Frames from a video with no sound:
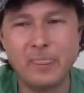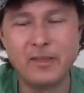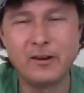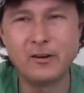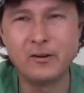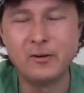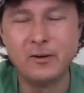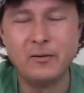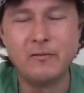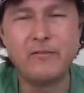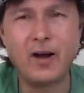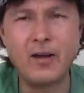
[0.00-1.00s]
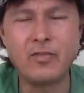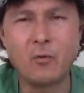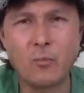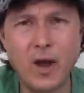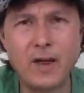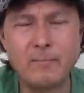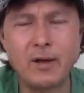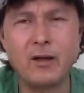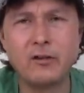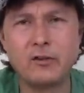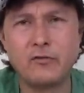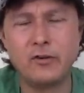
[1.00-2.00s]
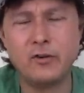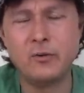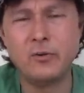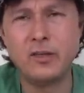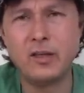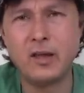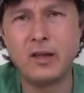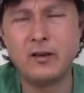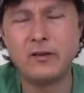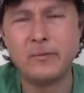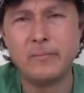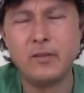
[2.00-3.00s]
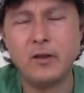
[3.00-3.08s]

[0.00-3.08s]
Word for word: you know, find the right balance for you in the end.